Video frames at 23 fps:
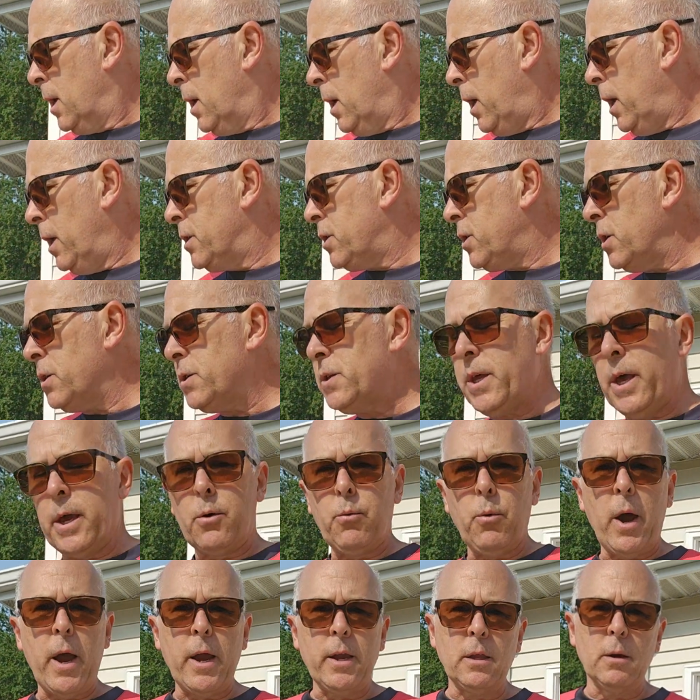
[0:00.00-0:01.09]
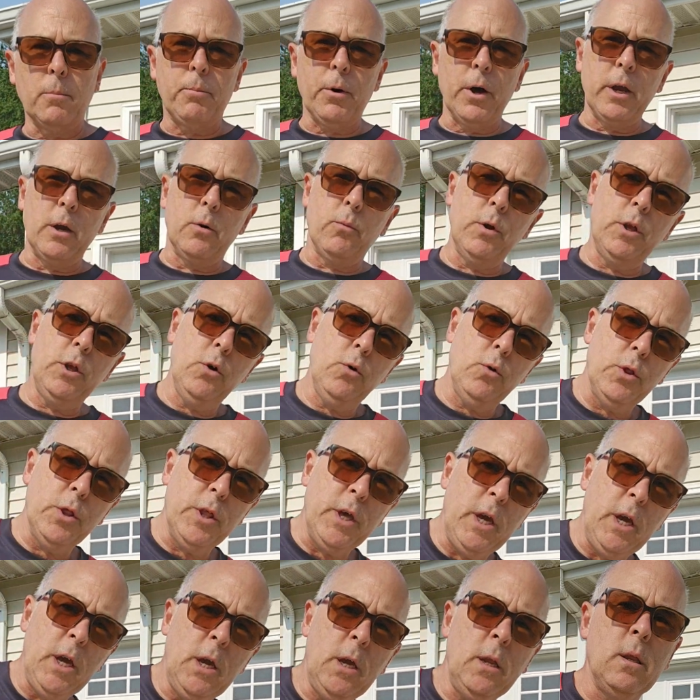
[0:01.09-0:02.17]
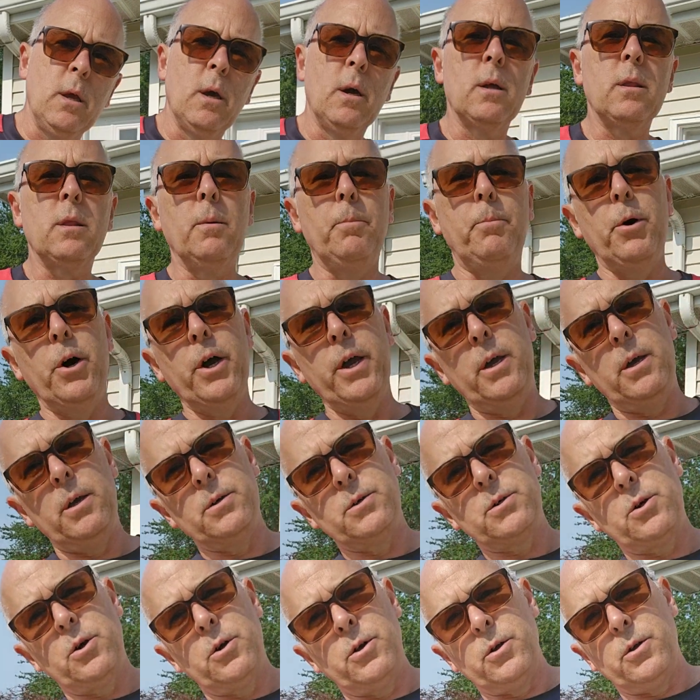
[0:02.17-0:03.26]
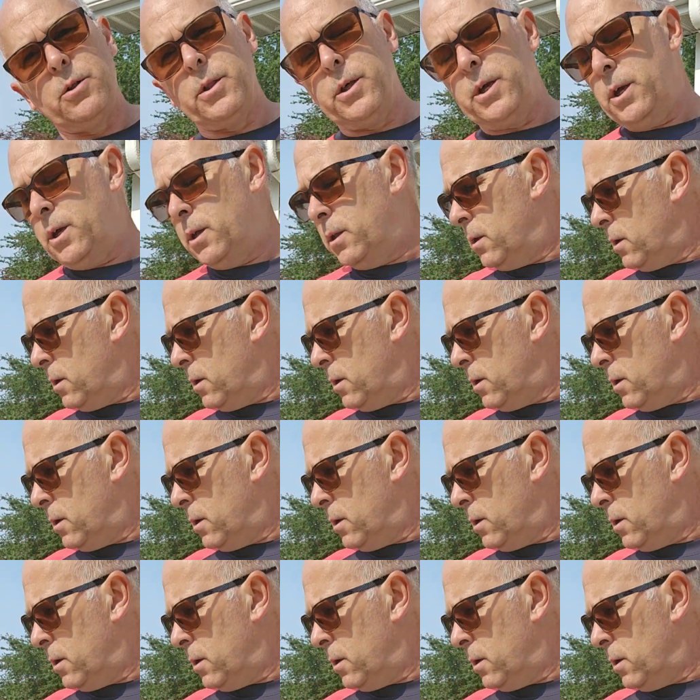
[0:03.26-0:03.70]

It's just like riding a bike. When you lean, the bike is going to lean.